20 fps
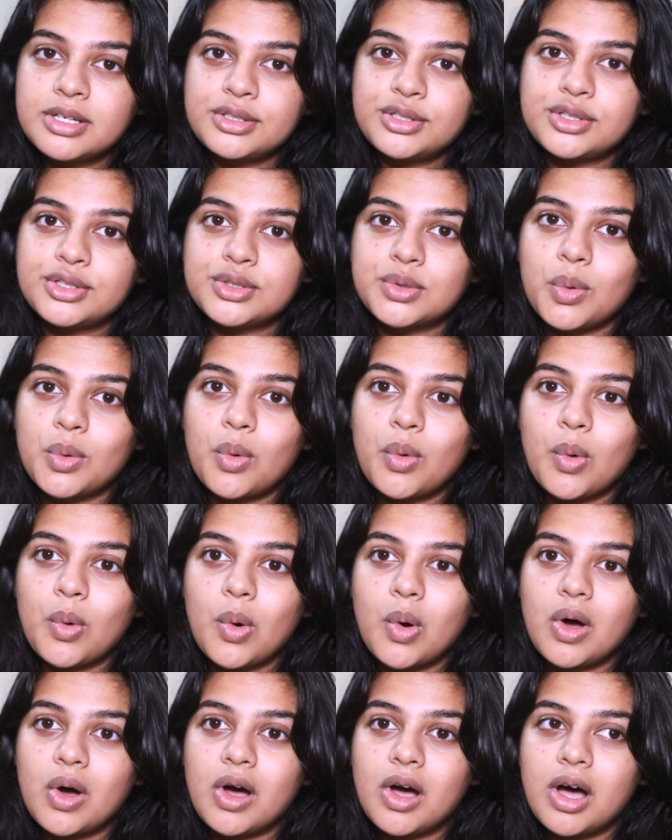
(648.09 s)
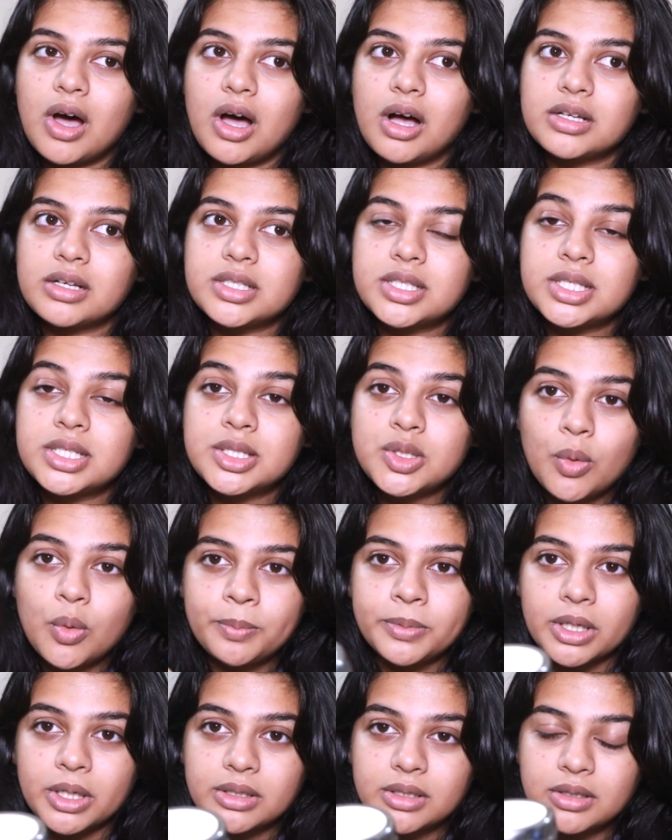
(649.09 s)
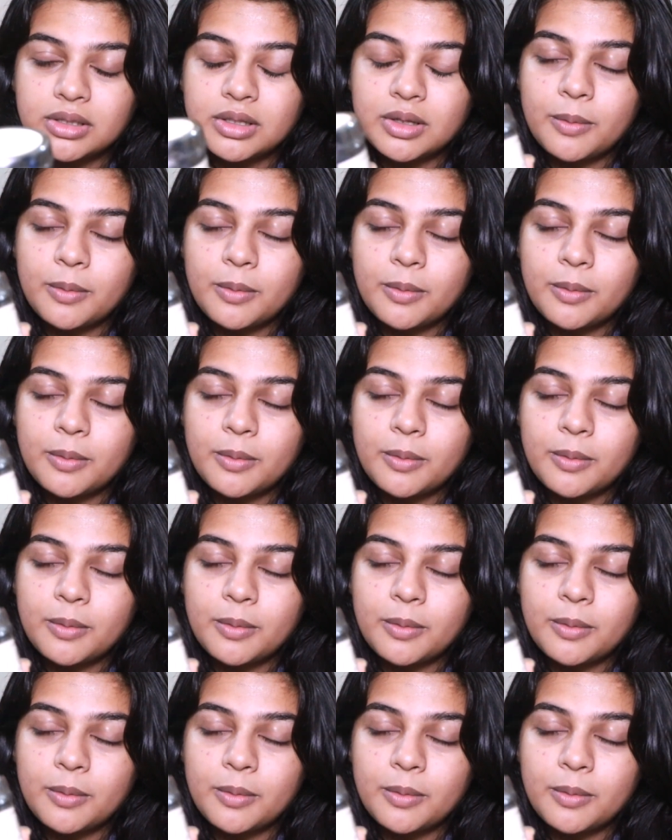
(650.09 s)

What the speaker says: So soap nut,